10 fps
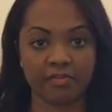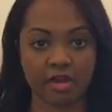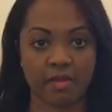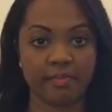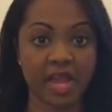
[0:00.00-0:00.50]

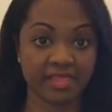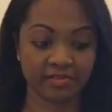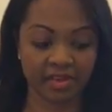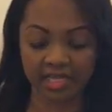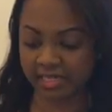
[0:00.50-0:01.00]
from the
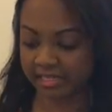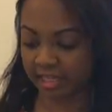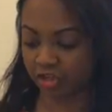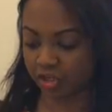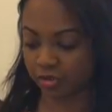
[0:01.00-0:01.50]
Flight
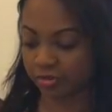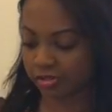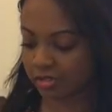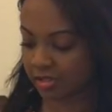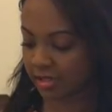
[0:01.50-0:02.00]

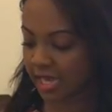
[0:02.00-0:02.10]
Essentials.